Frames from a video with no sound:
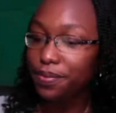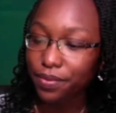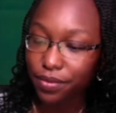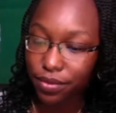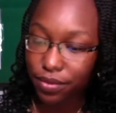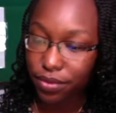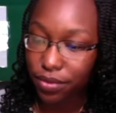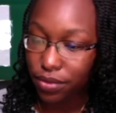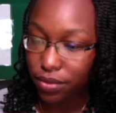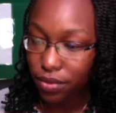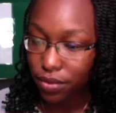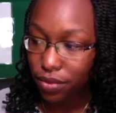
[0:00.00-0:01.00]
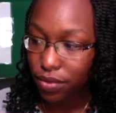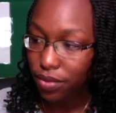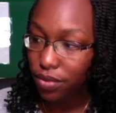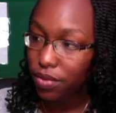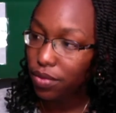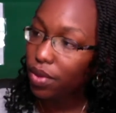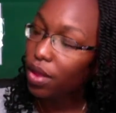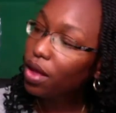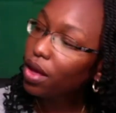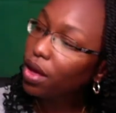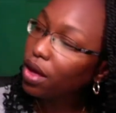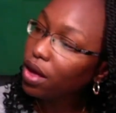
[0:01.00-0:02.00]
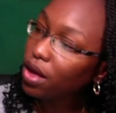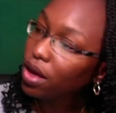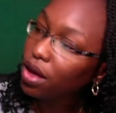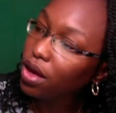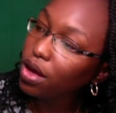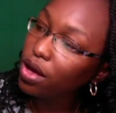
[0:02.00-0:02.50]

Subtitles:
No one is speaking in this clip.